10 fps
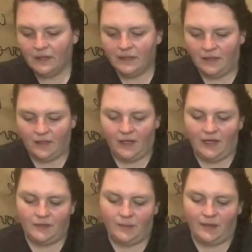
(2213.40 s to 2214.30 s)
Now you
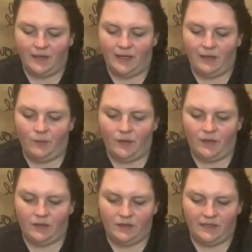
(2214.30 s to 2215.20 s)
guys are probably like,
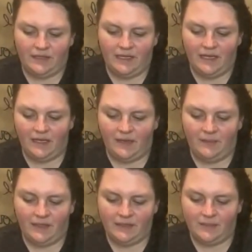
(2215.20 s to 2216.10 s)
well, isn't that gonna
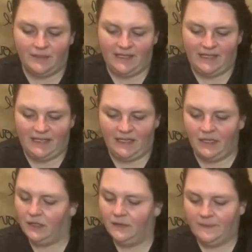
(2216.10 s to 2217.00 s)
mess up the ink?
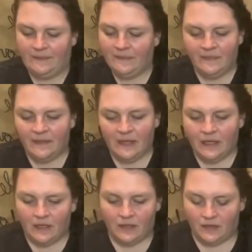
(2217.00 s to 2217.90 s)

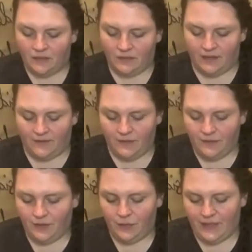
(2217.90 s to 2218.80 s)
No, if you do
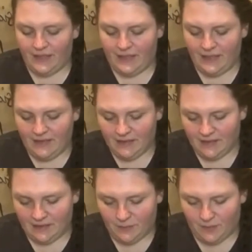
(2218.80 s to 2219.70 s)
it quickly,
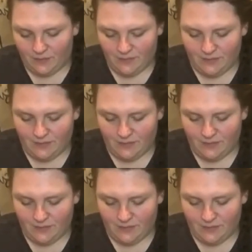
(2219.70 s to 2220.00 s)
it won't.